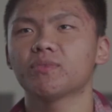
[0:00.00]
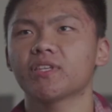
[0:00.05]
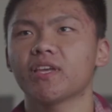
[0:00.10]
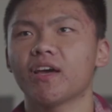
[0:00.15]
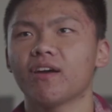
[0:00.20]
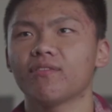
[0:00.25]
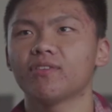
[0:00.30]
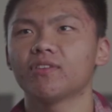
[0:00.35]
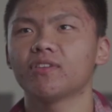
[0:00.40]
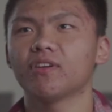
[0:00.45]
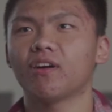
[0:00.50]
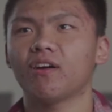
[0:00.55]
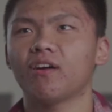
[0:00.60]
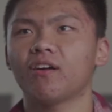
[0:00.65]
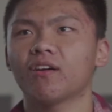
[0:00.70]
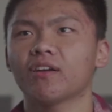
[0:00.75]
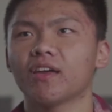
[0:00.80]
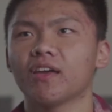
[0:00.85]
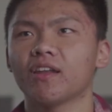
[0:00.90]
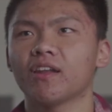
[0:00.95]
is Kevin
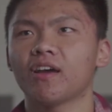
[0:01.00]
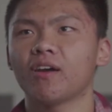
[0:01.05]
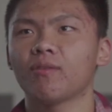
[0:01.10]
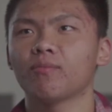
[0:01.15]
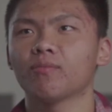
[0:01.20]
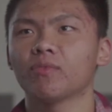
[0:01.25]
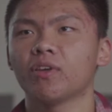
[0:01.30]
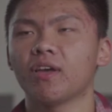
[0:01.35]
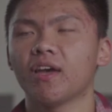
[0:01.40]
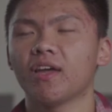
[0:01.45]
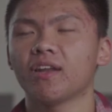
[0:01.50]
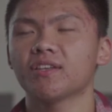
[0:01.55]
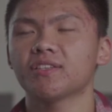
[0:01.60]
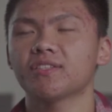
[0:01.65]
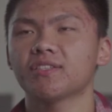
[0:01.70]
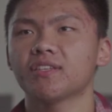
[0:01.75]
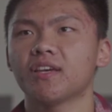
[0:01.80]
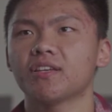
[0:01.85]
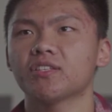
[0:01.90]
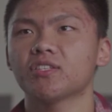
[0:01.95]
Dong, and I'm the
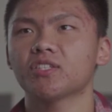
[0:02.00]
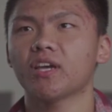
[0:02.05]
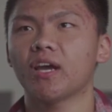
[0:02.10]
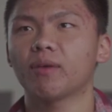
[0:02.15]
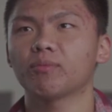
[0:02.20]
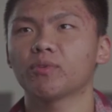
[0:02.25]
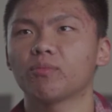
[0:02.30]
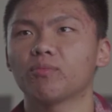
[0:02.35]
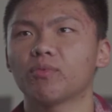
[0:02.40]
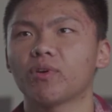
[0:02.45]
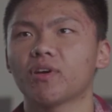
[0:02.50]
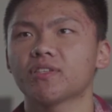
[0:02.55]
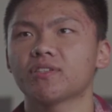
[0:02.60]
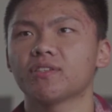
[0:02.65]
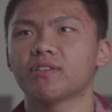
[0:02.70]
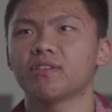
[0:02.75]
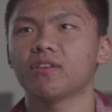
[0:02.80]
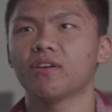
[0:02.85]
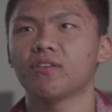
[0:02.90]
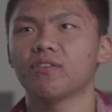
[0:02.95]
NSCS chapter
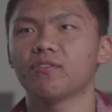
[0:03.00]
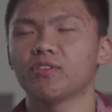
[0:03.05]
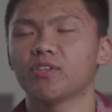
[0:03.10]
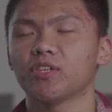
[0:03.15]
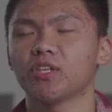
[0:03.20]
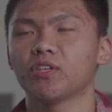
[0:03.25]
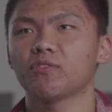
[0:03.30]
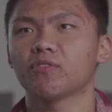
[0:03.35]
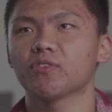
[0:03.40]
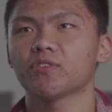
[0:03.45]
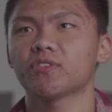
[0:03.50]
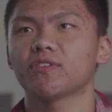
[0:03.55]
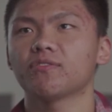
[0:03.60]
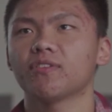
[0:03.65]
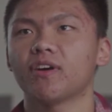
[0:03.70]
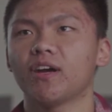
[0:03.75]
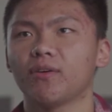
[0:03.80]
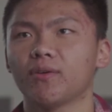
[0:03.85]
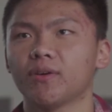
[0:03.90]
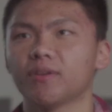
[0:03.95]
president of the University of
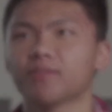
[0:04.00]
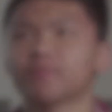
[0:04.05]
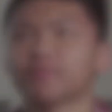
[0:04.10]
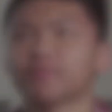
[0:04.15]
Iowa.